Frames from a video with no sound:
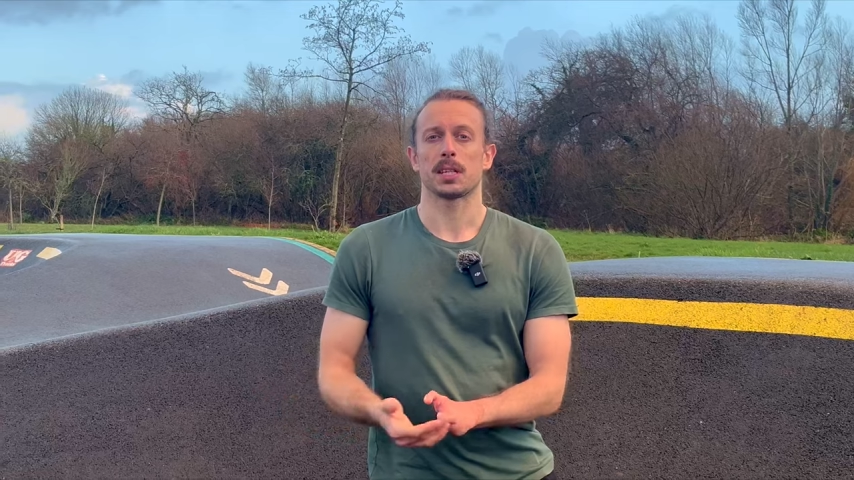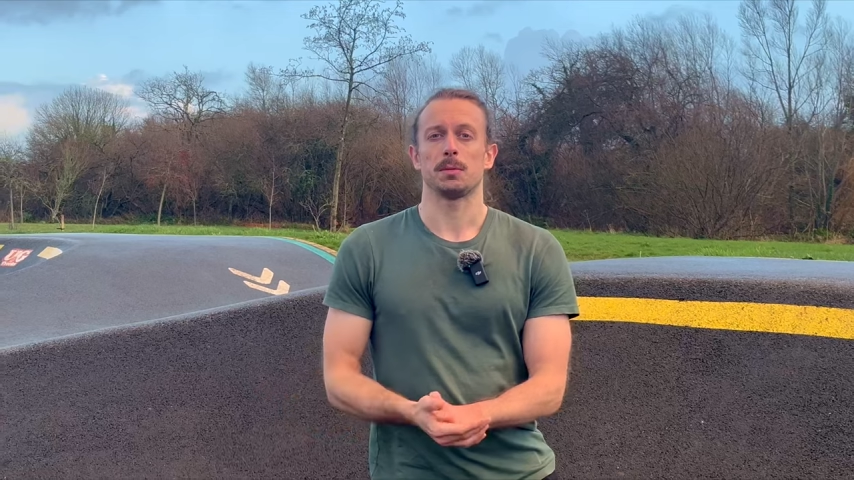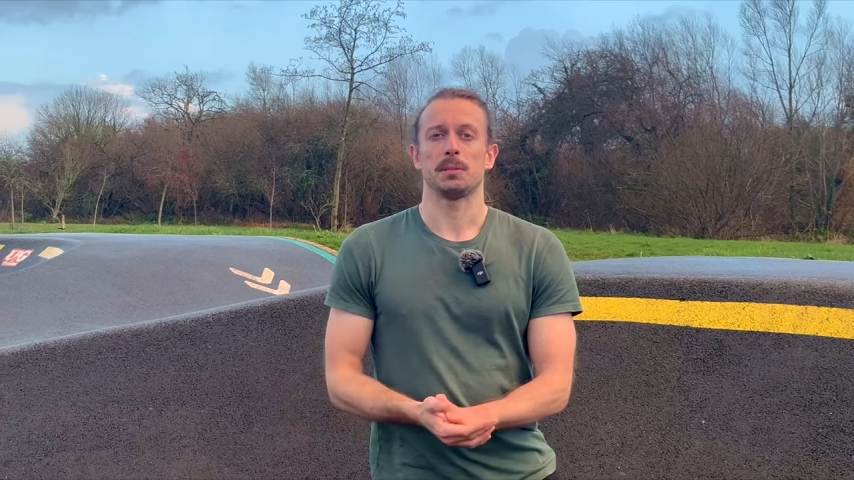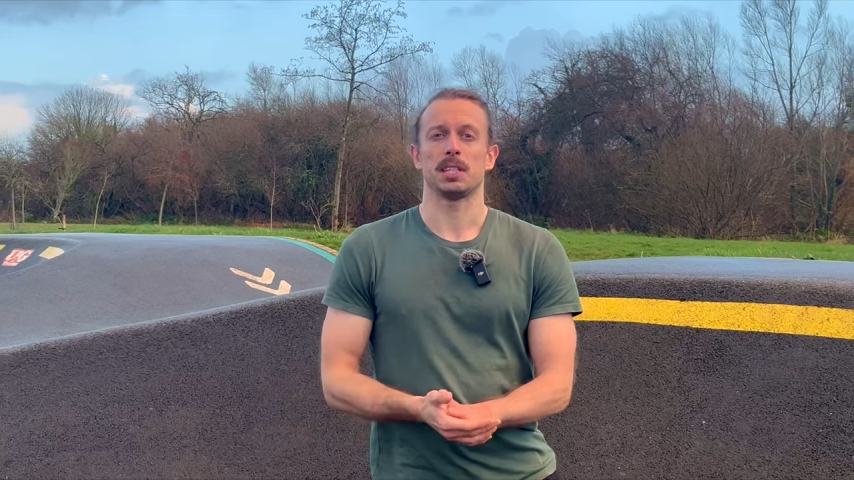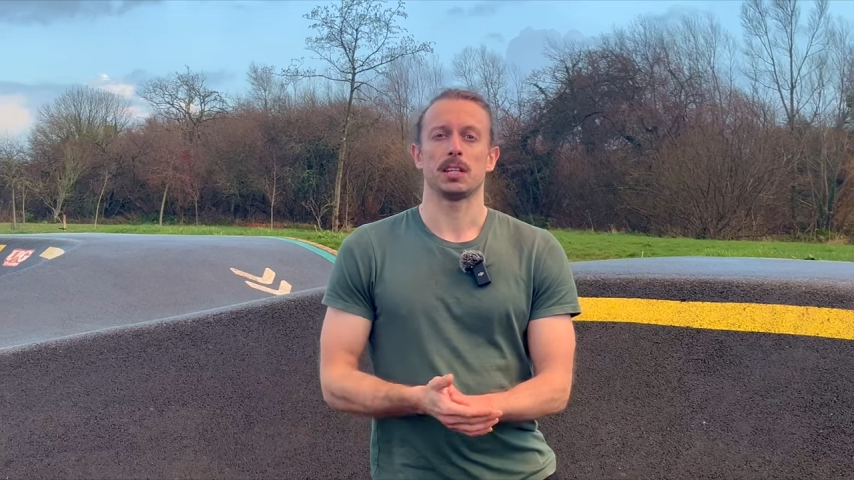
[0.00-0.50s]

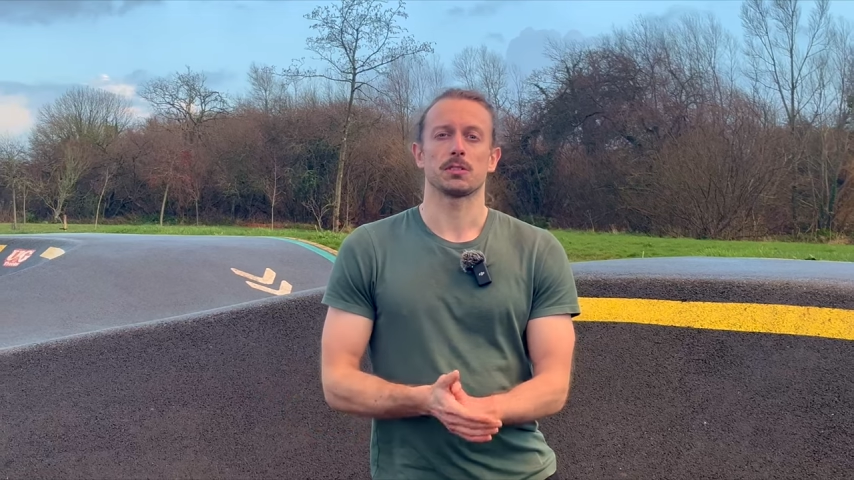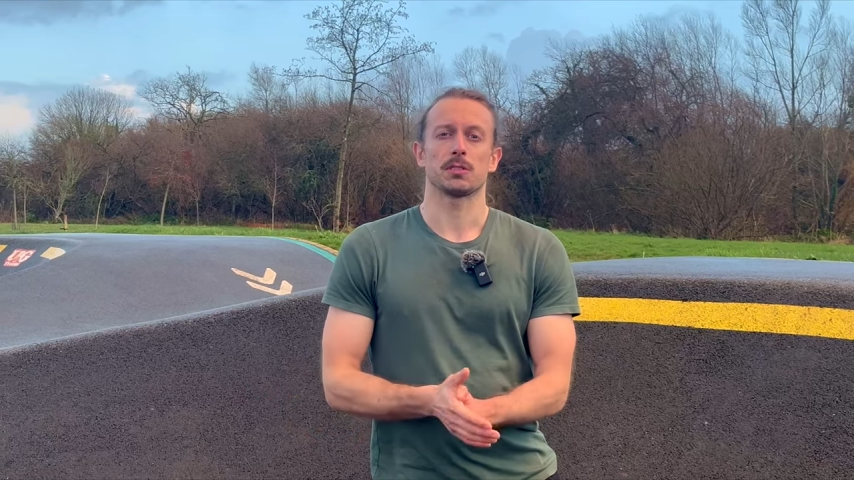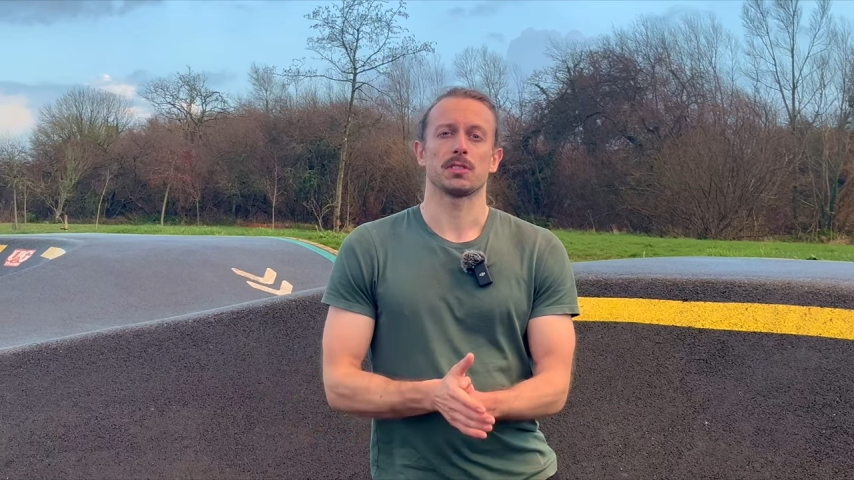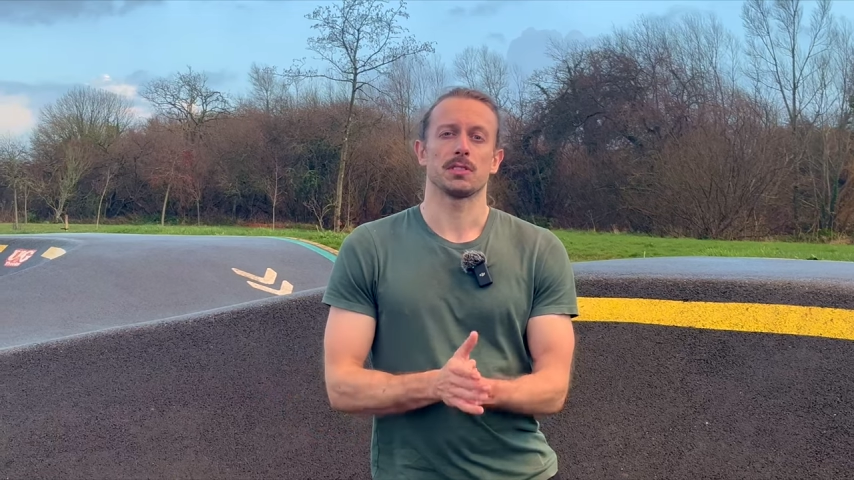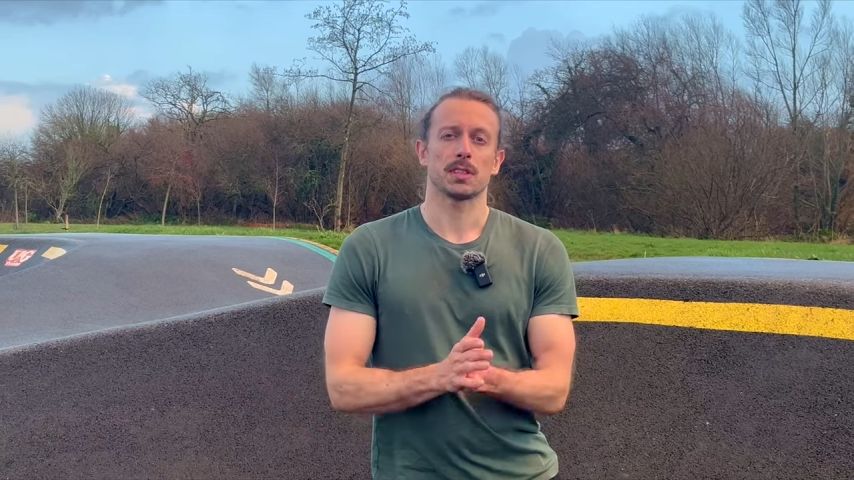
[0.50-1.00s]
can be
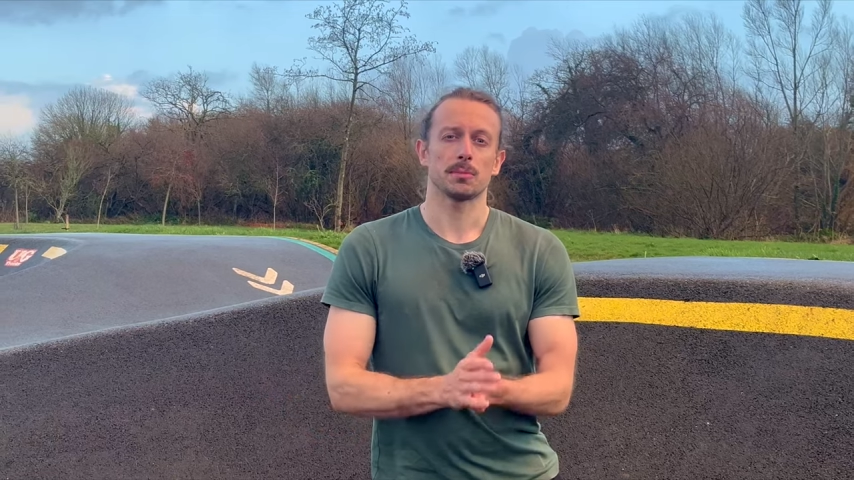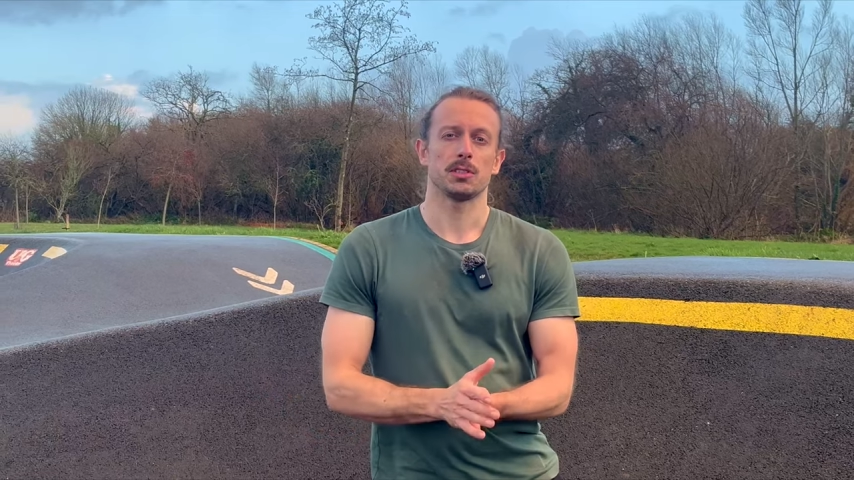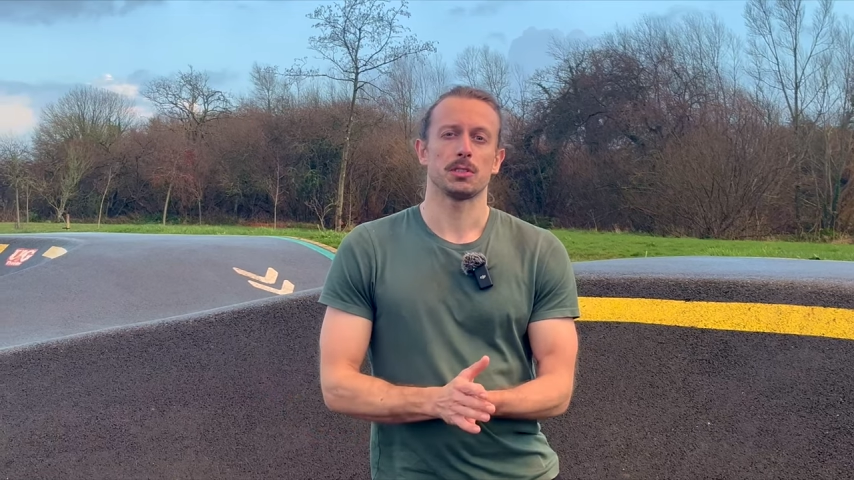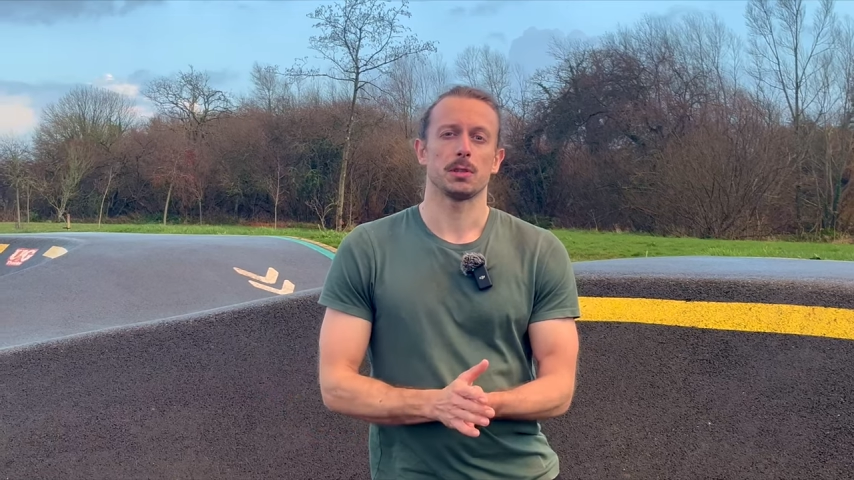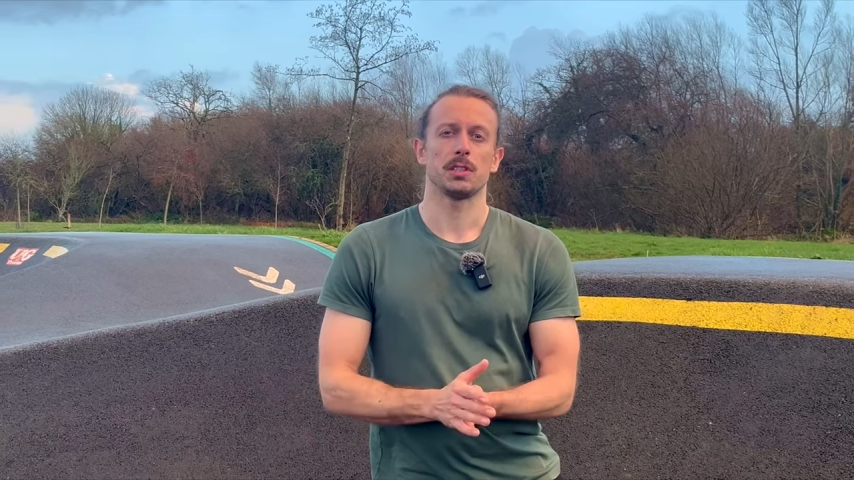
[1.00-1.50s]
dangerous in some
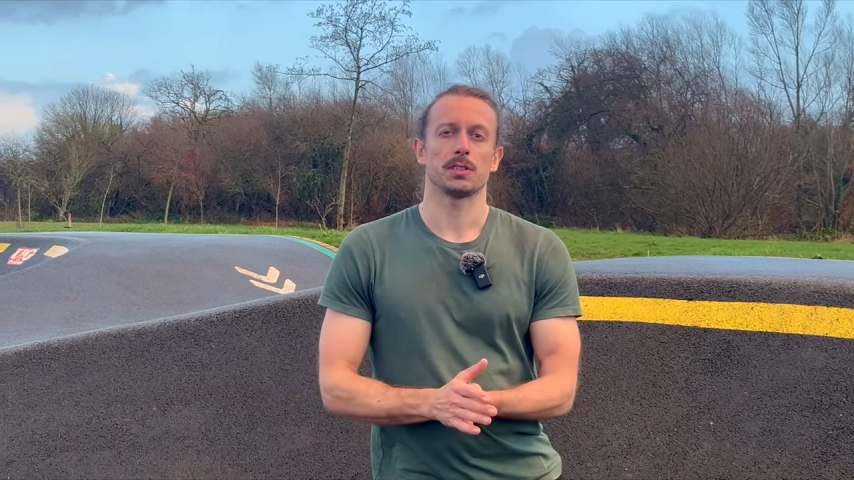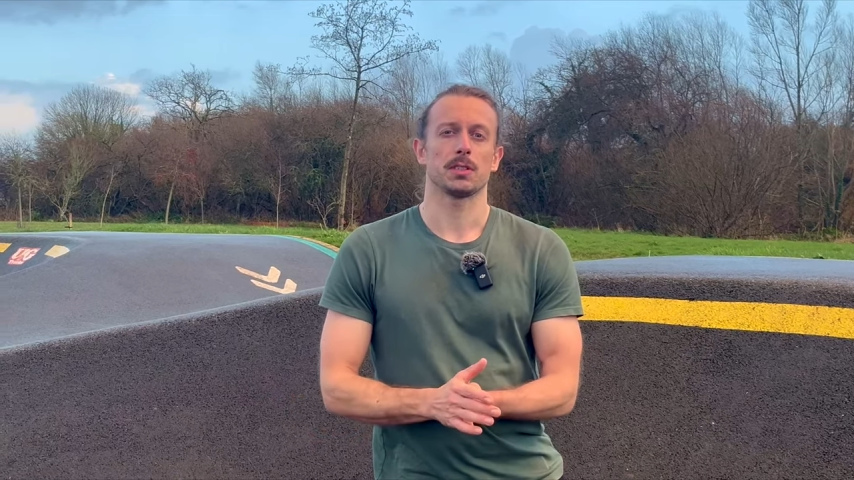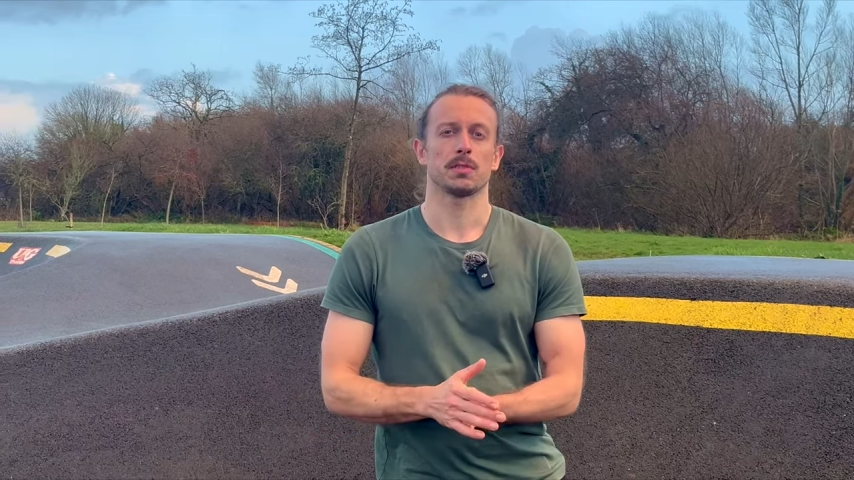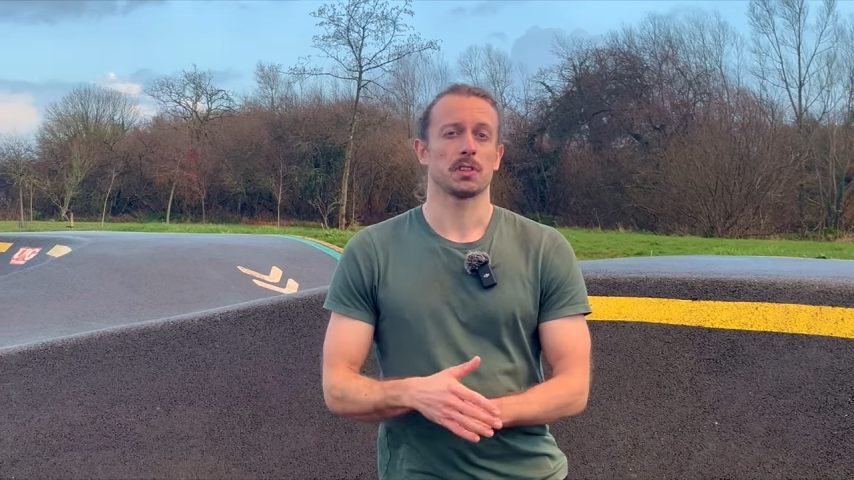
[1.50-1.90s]
situations,